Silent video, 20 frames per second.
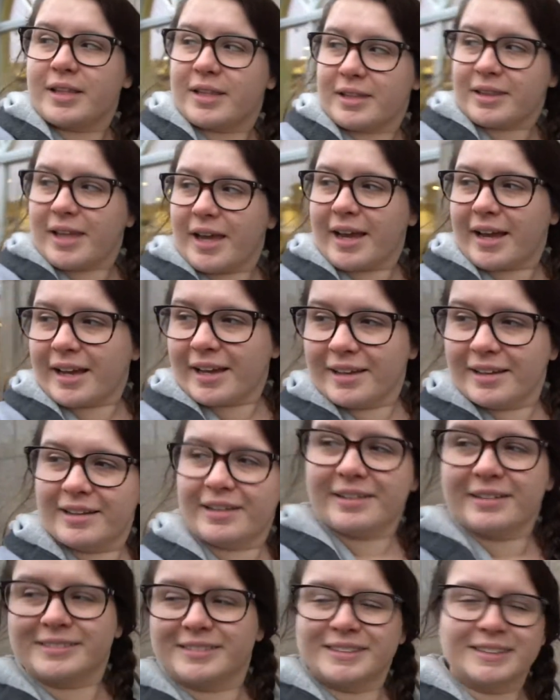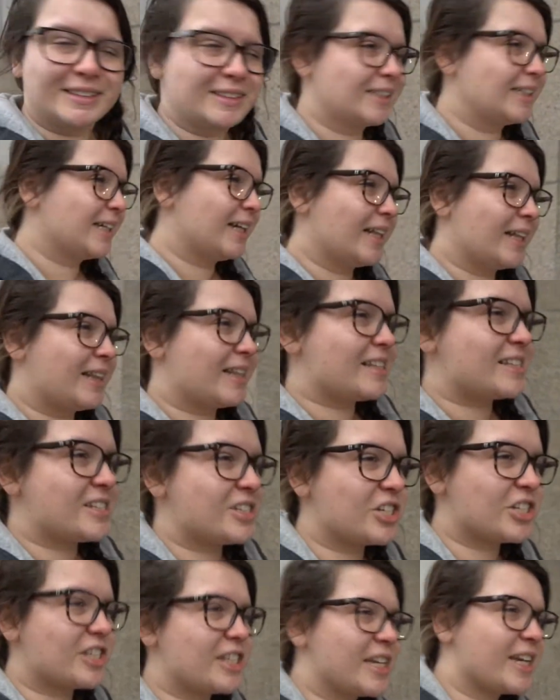But like, this is
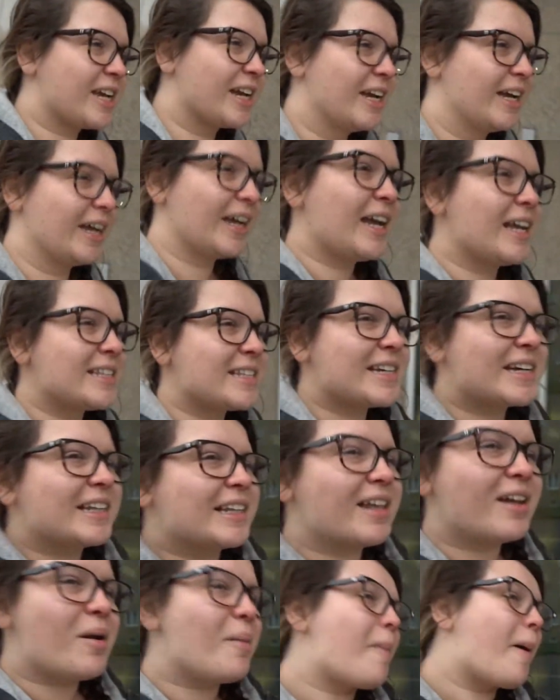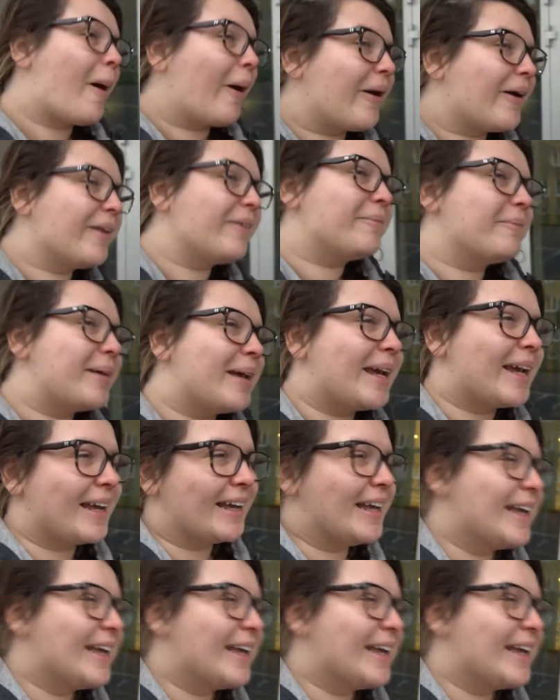just like, it's like a little part of me.